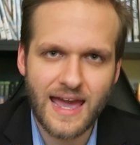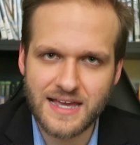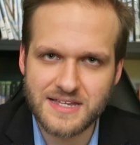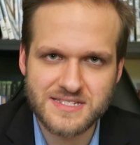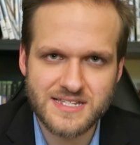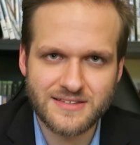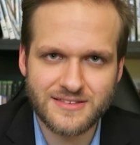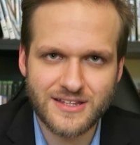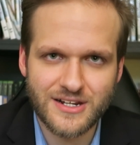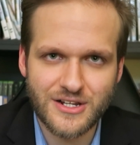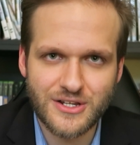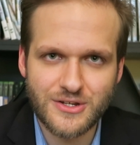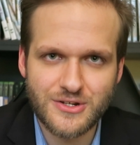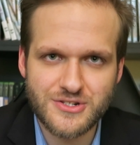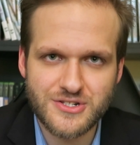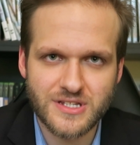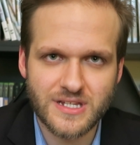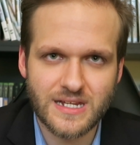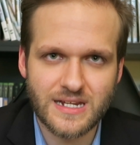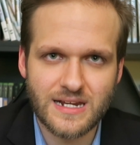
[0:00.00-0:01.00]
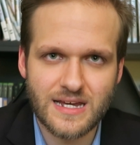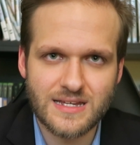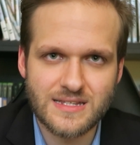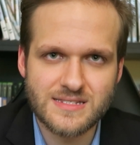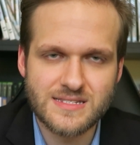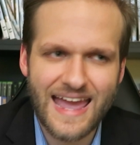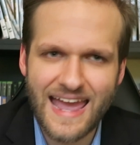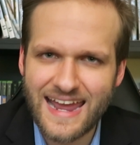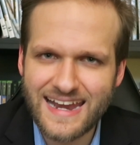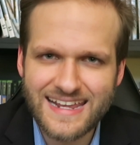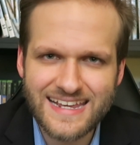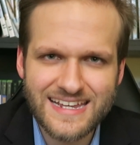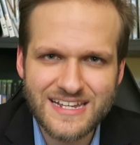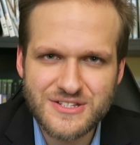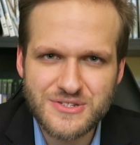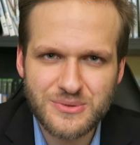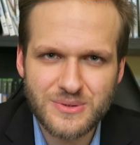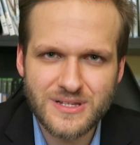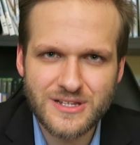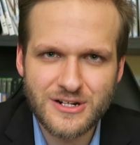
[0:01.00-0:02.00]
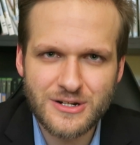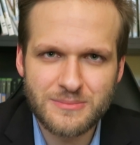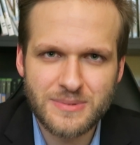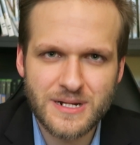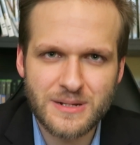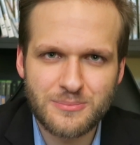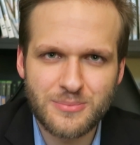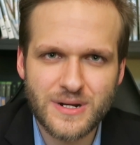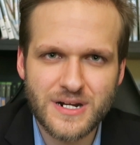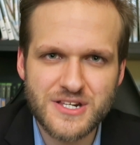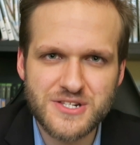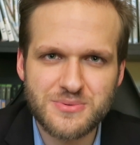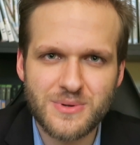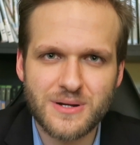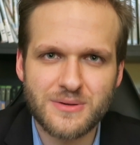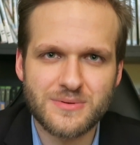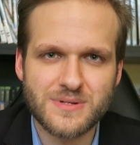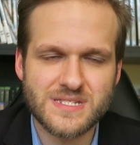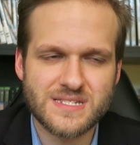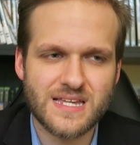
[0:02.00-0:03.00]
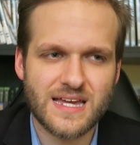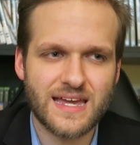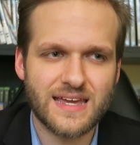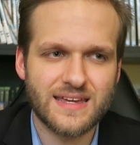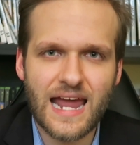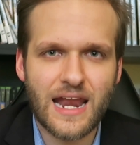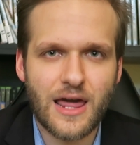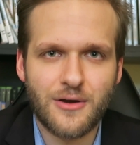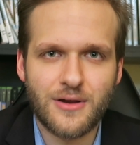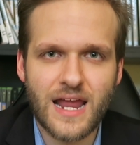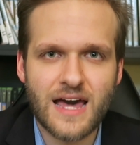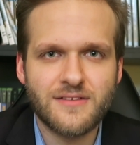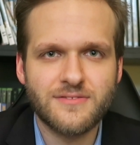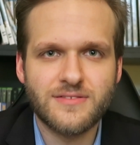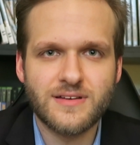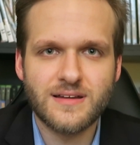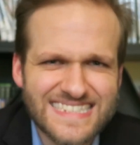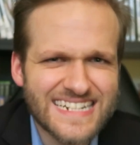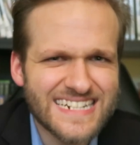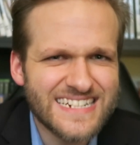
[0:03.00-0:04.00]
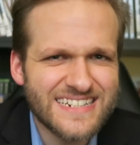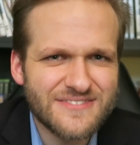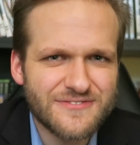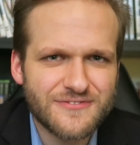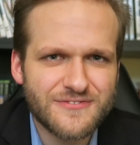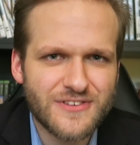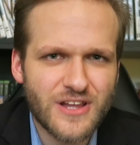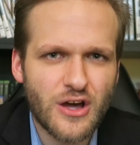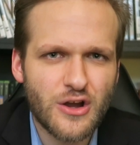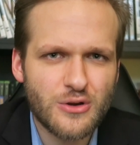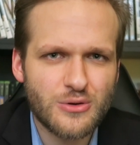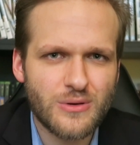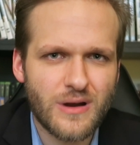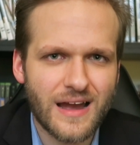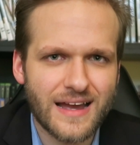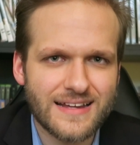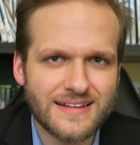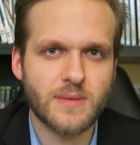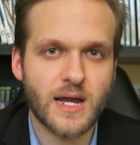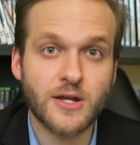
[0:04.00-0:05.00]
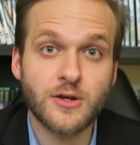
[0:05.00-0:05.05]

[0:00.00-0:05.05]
accent that he usually does, adding into a little bit of British when he would say hello love, didn't flow right.